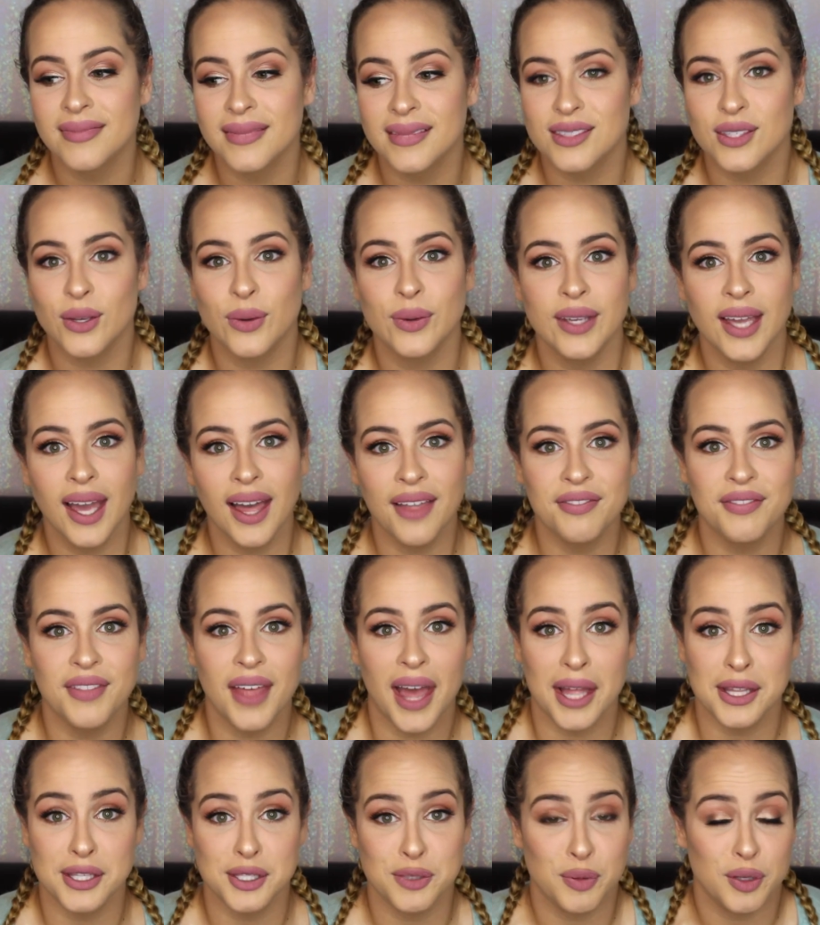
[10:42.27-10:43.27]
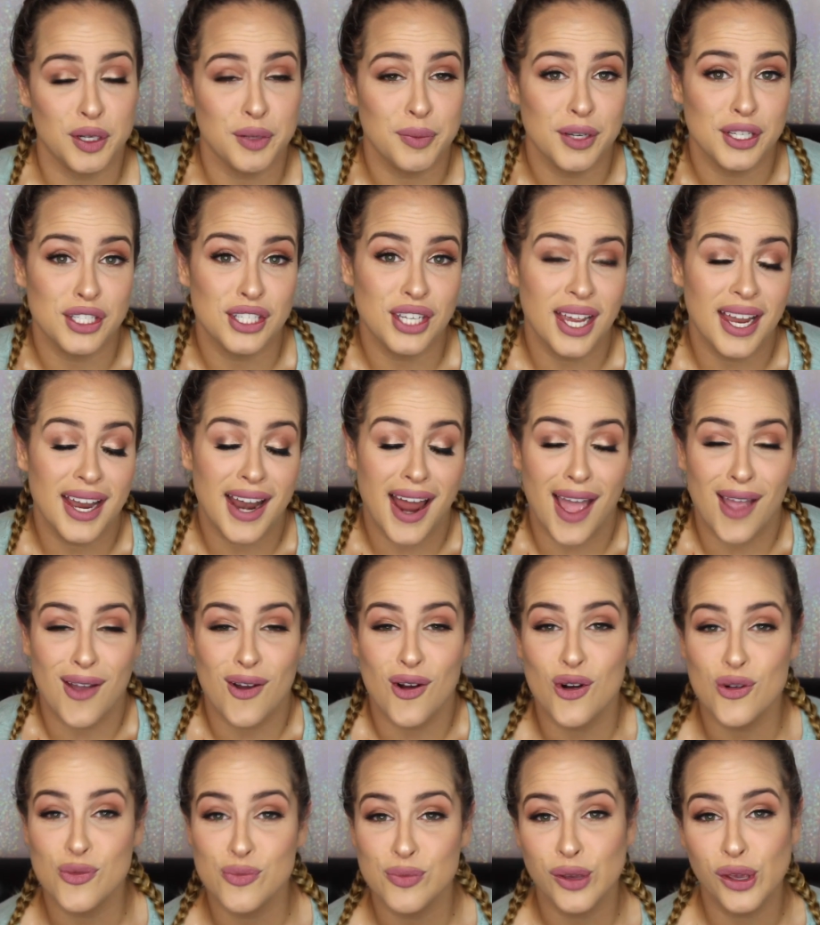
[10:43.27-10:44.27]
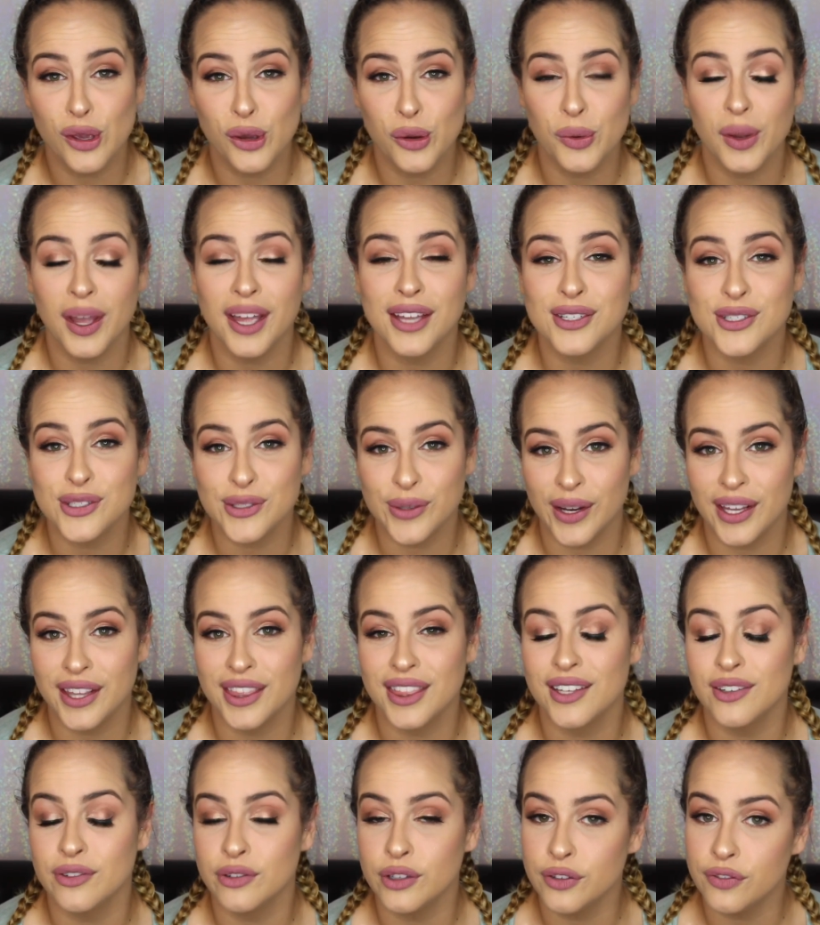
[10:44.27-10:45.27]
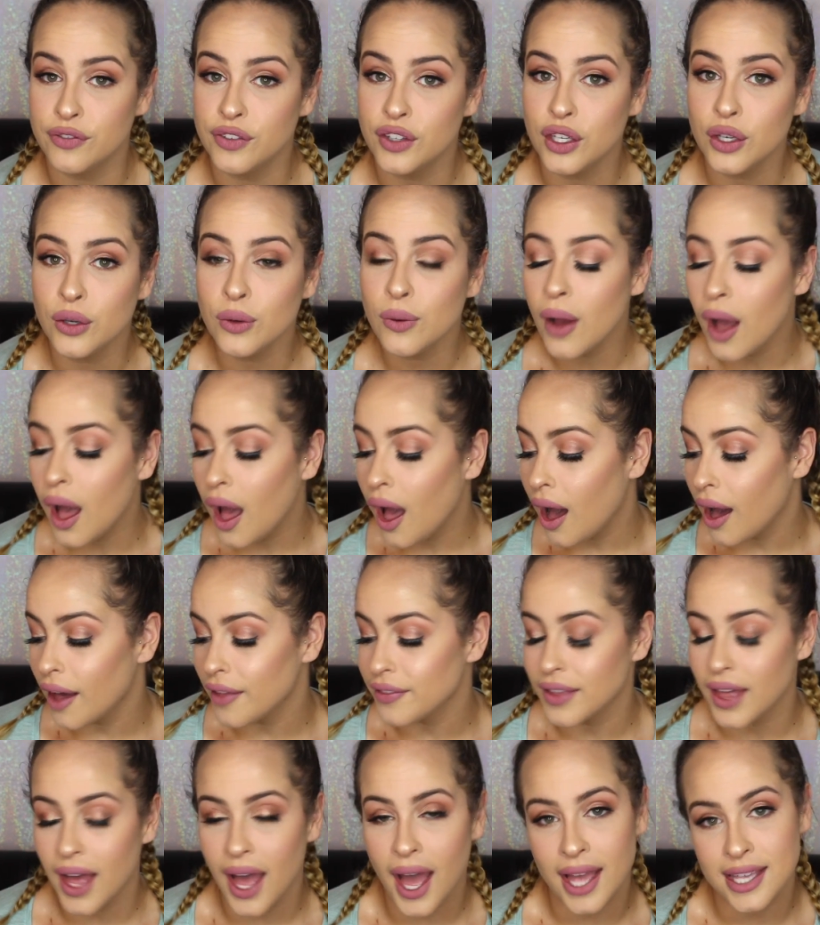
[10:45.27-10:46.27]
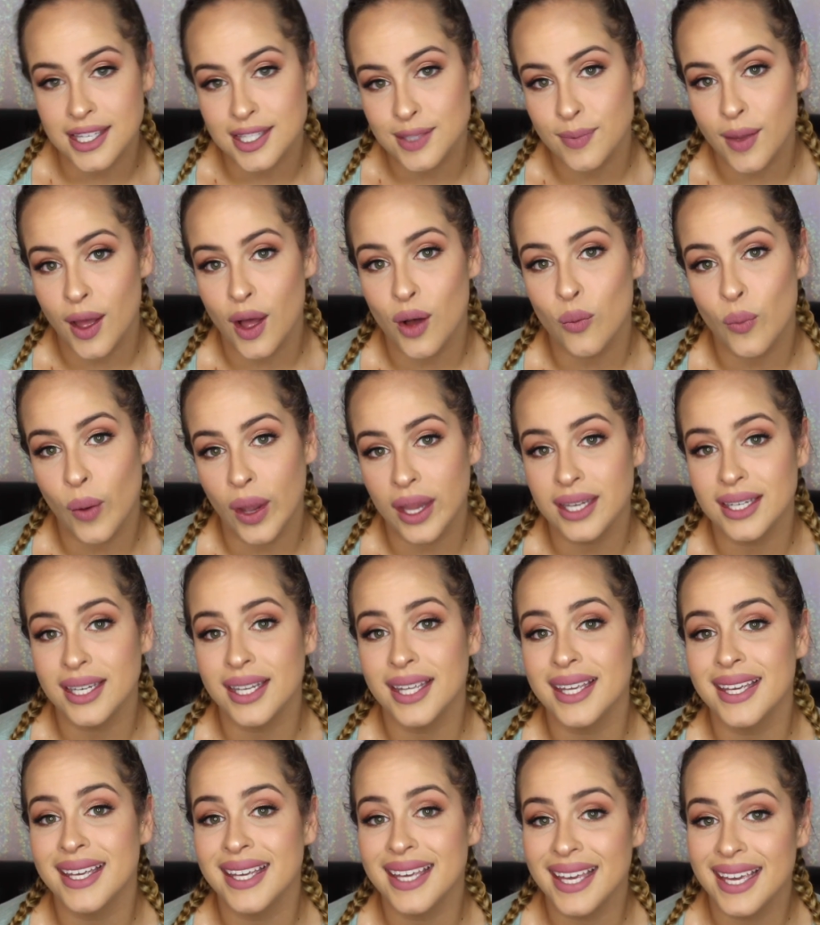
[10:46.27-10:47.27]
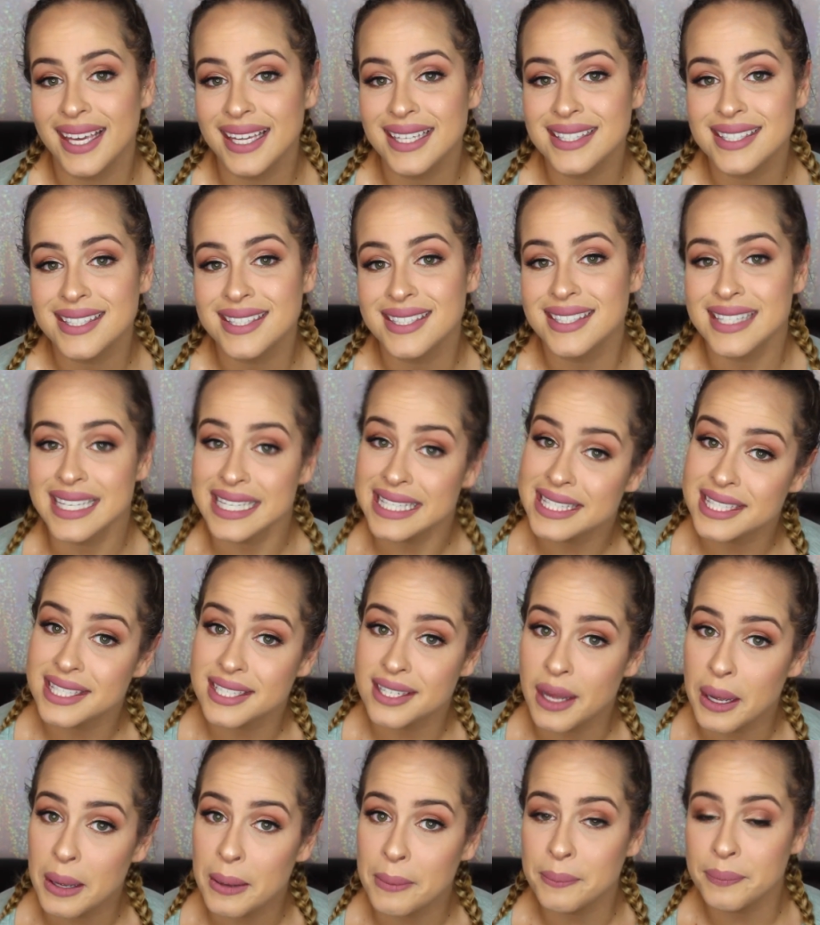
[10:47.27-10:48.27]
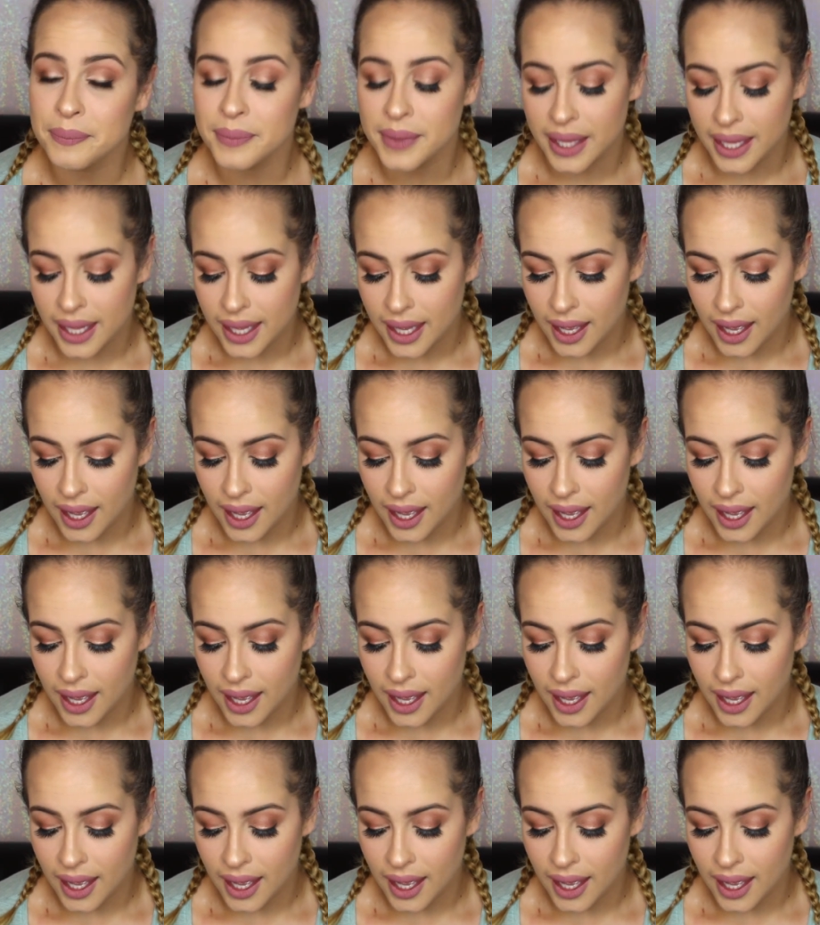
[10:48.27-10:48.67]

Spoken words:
So yeah, that's pretty much it. I hope you enjoyed the review on the HiSmile whitening kit system.